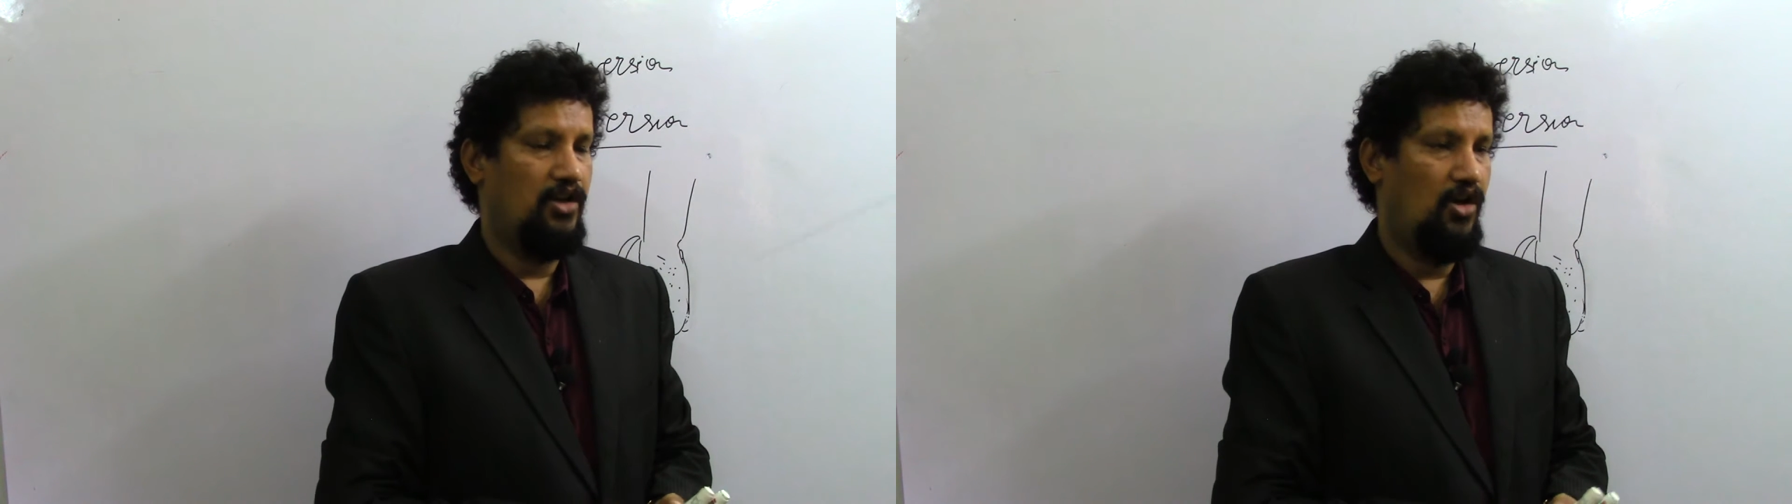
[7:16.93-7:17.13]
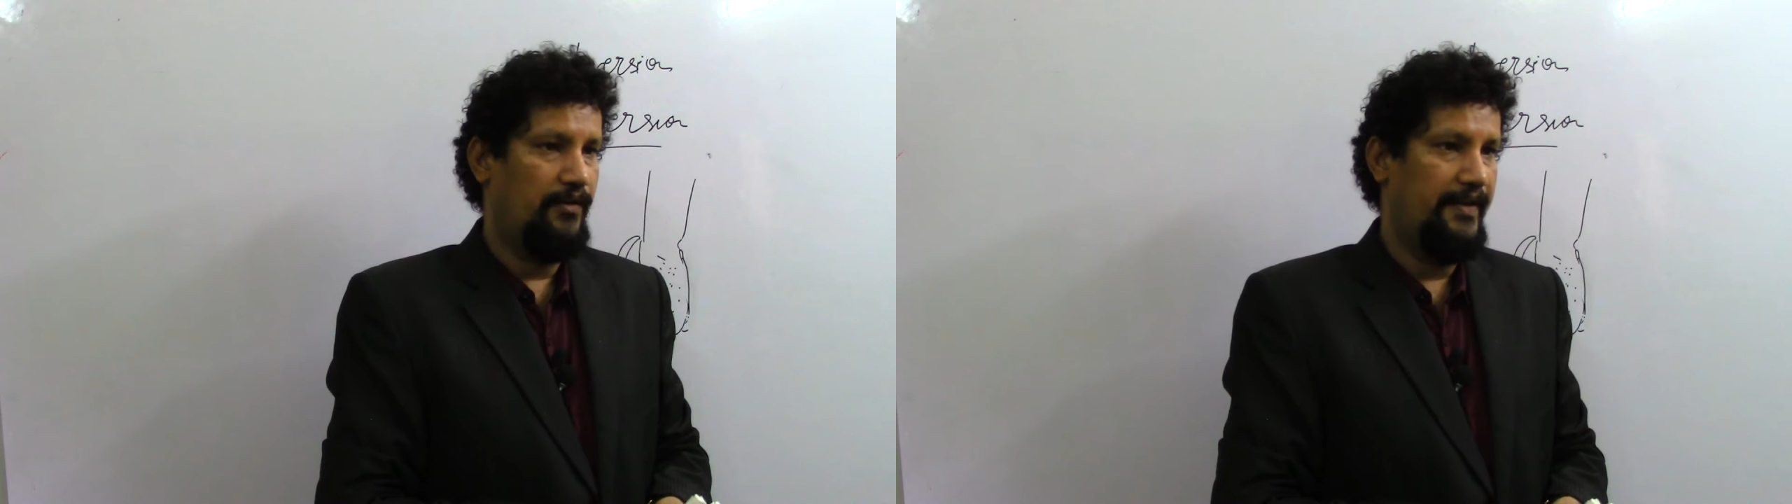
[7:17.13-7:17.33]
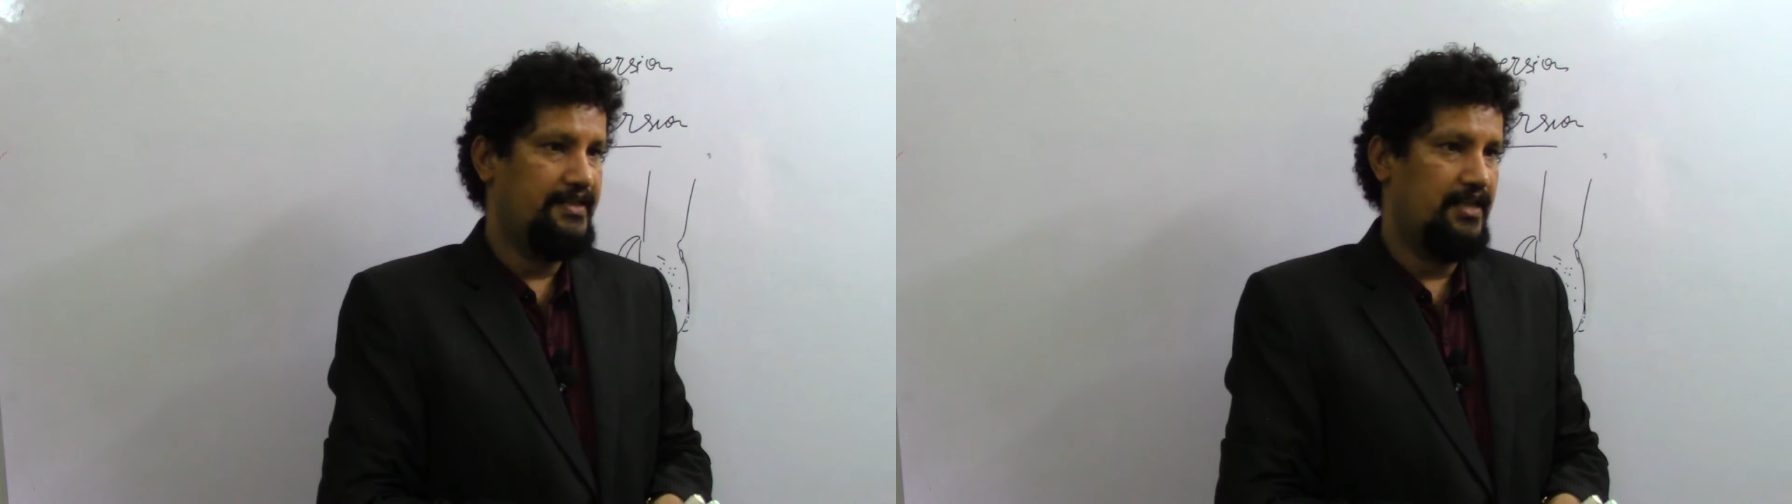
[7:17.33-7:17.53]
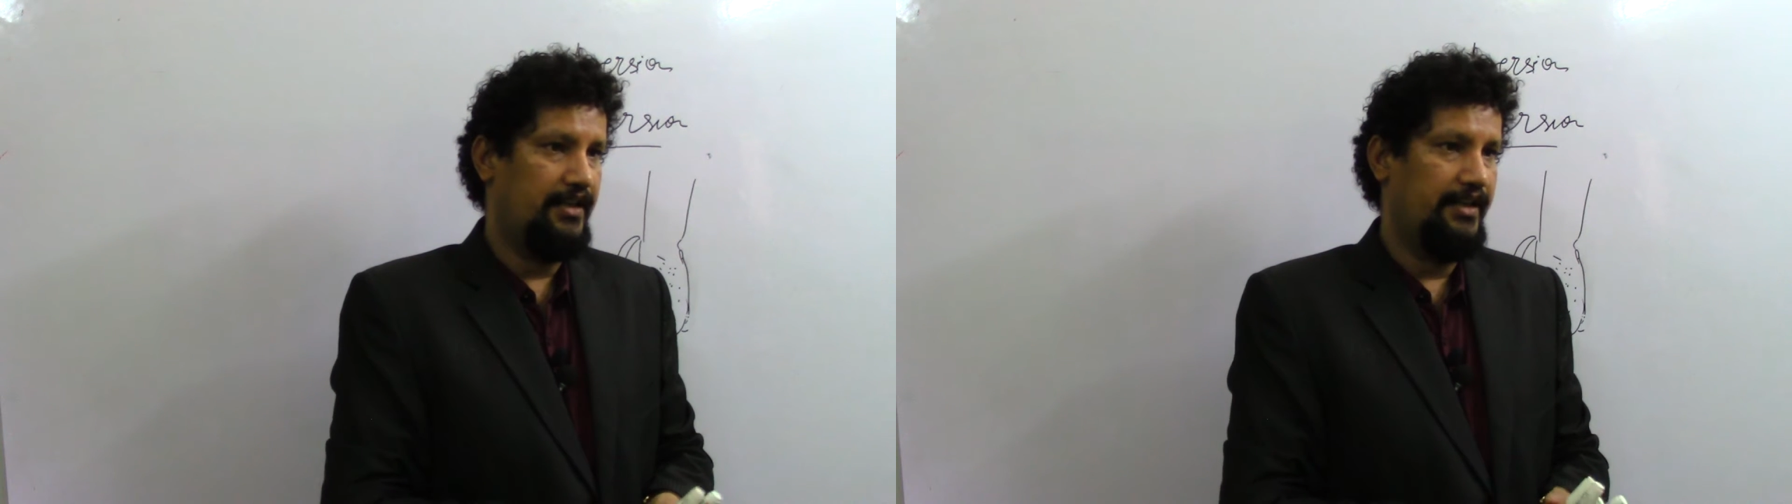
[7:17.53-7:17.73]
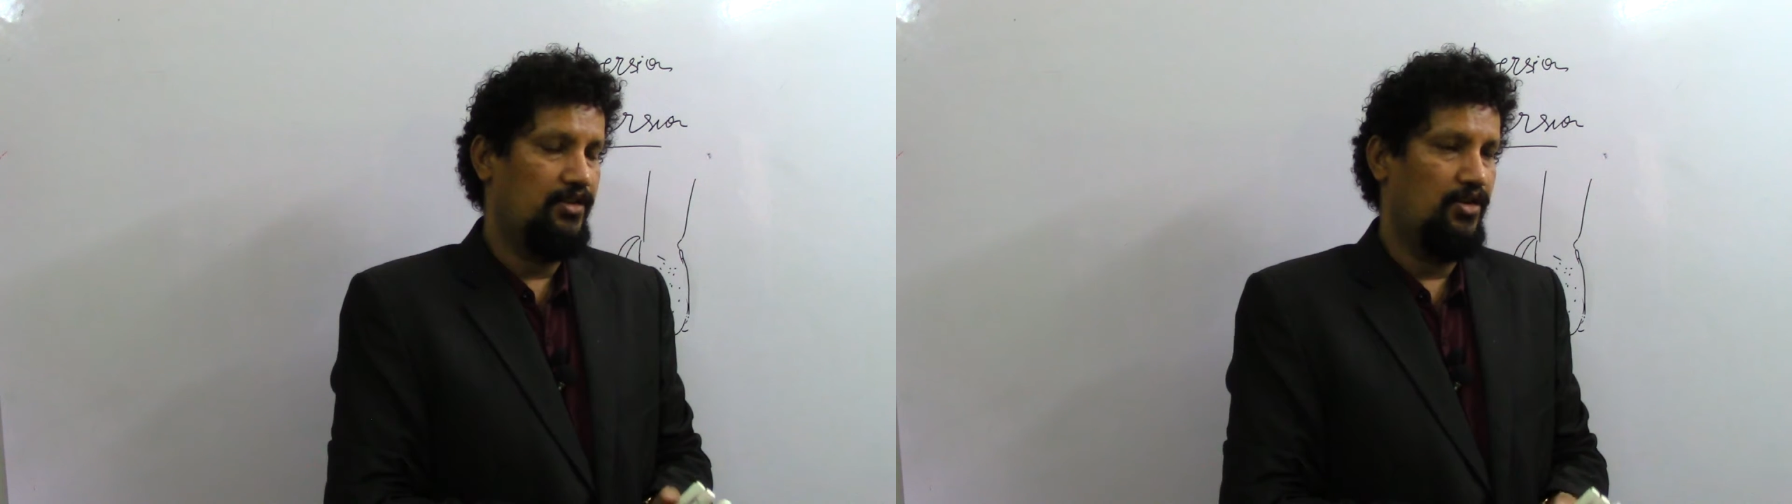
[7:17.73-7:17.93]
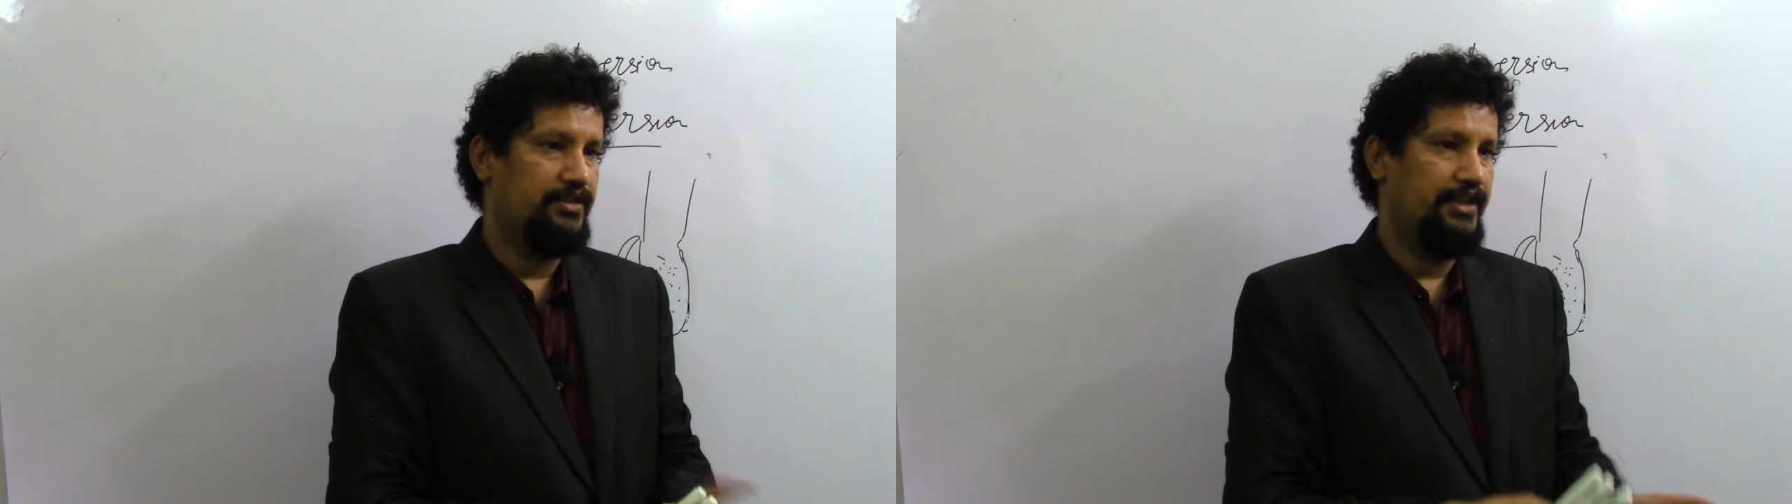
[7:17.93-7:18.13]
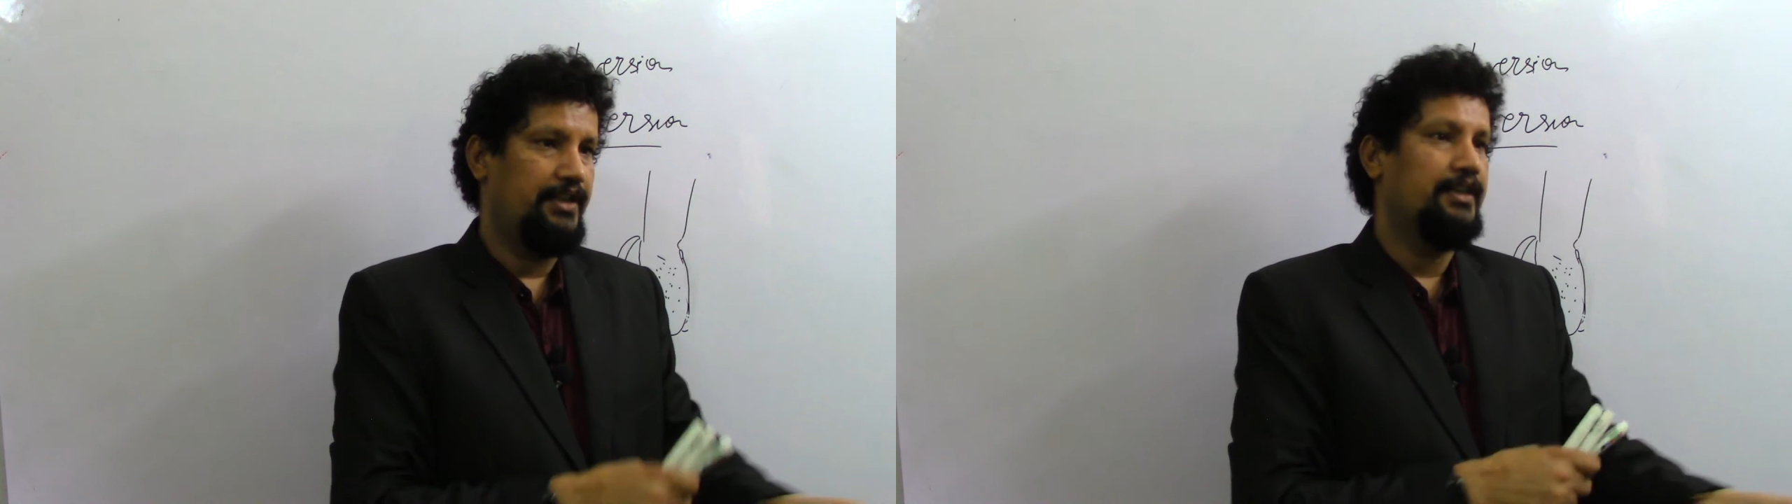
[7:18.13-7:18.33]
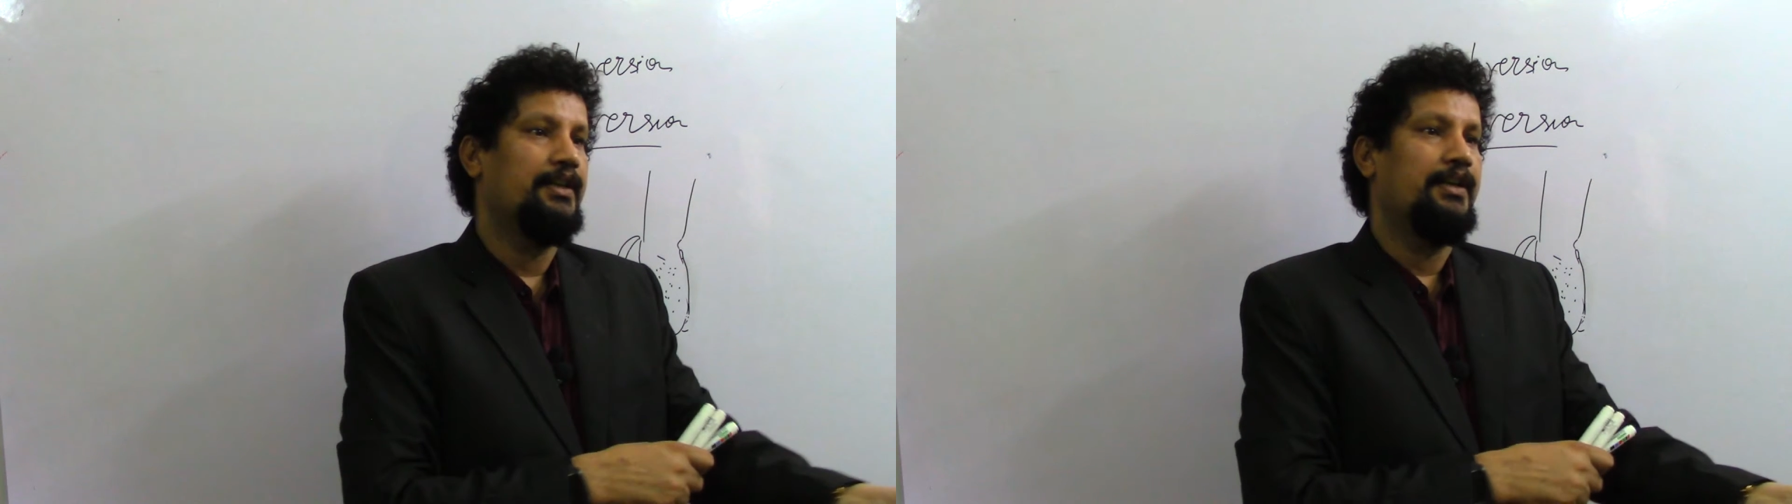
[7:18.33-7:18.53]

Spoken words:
always occurring on the